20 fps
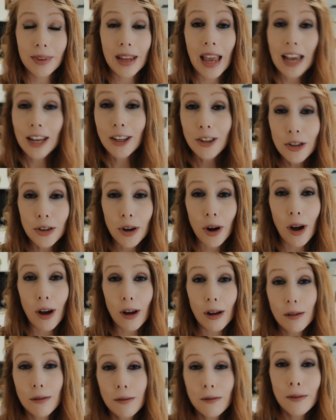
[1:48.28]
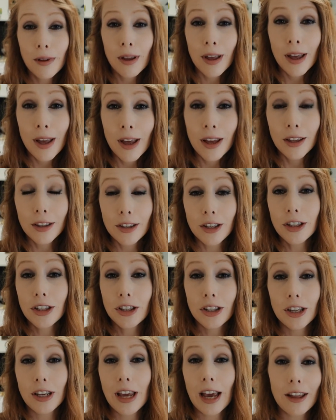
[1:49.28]
extra of
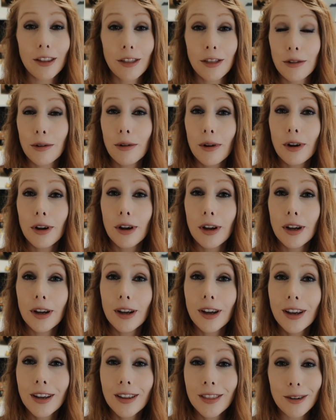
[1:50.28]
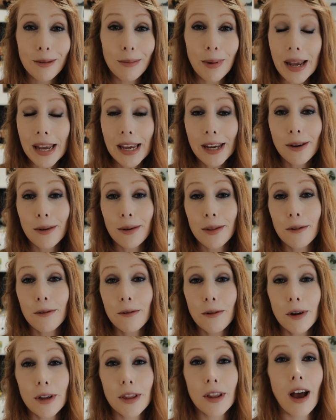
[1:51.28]
just to get through the week or the
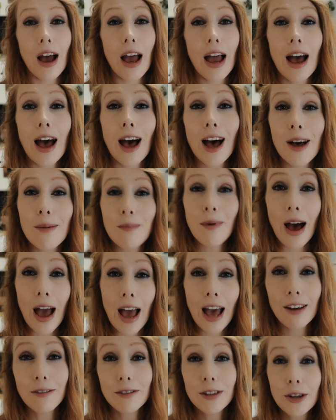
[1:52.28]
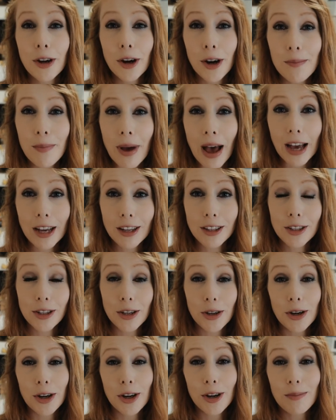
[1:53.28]
fortnight, I have to go back
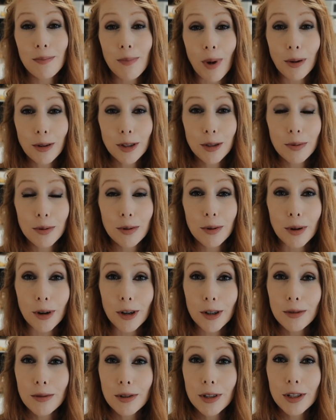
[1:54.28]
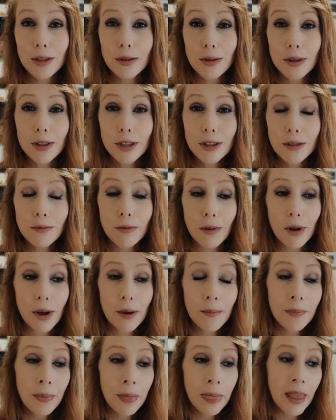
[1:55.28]
to multiple grocery stores for.
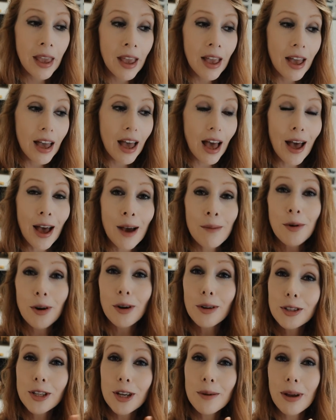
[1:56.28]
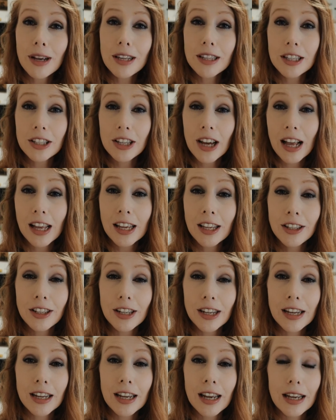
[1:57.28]
What also makes it
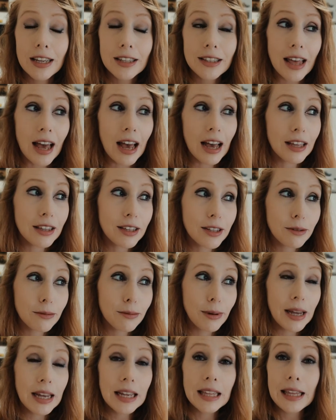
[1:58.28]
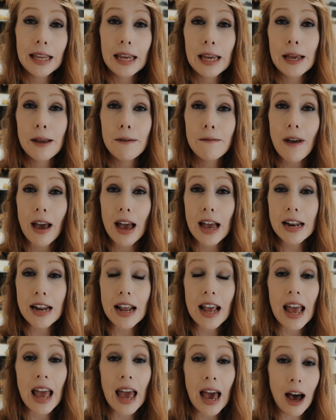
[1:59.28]
challenging is that we live
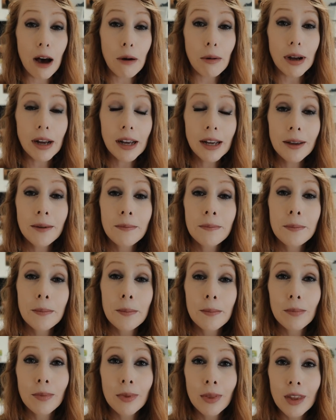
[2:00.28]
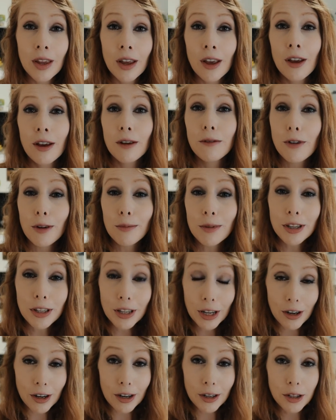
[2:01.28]
an hour from the
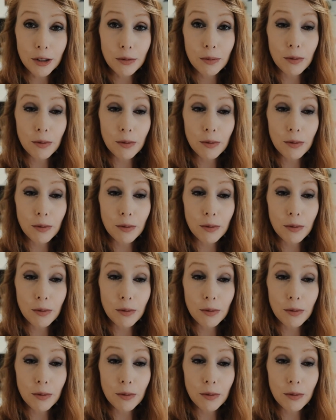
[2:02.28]
nearest